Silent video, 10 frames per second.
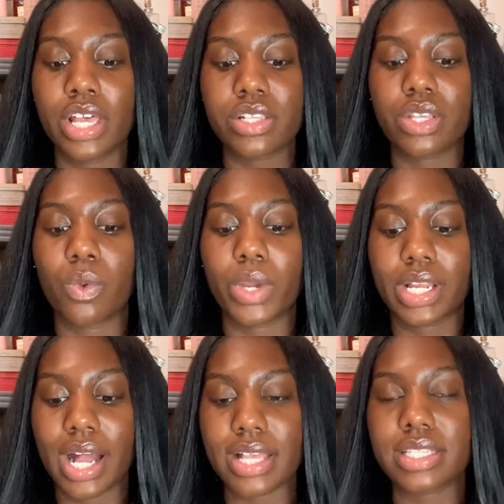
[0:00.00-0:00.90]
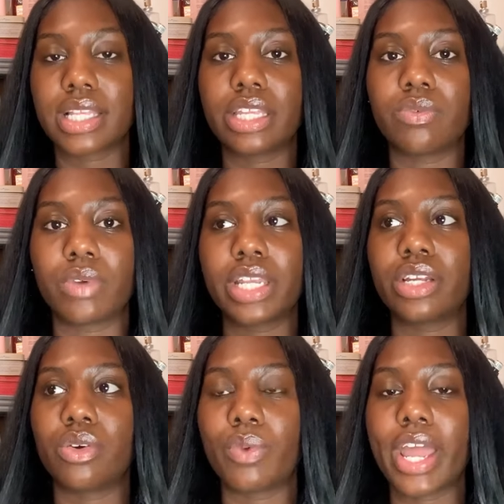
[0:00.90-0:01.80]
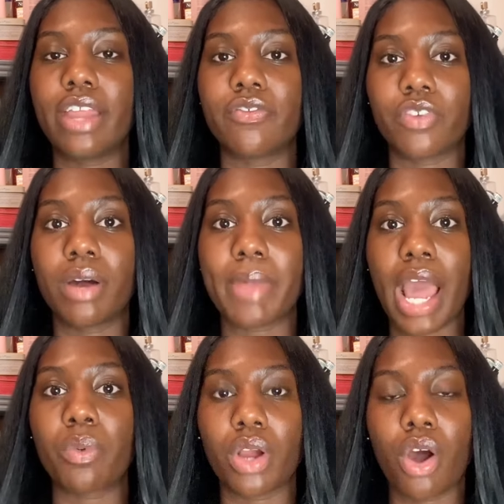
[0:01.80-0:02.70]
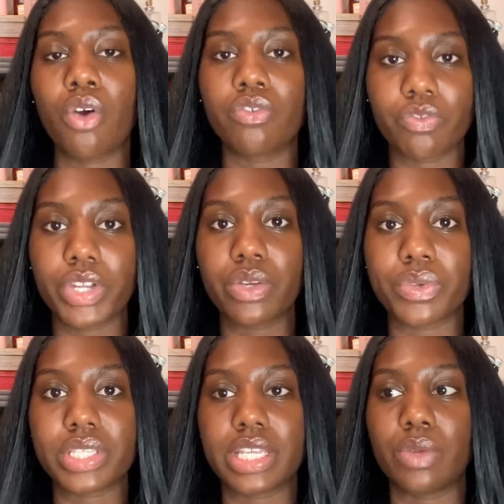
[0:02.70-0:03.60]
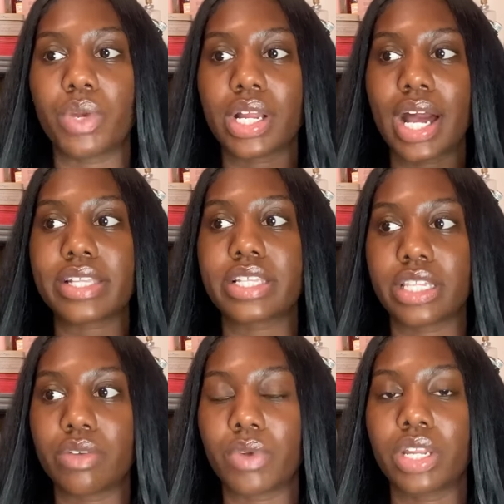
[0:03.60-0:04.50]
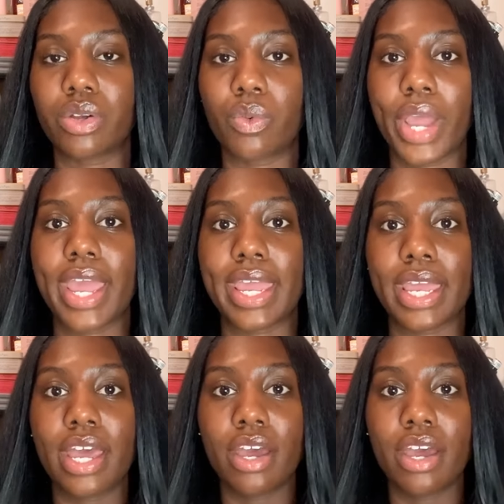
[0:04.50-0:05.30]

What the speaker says: so we're constantly running away from our own frequency. We're constantly running away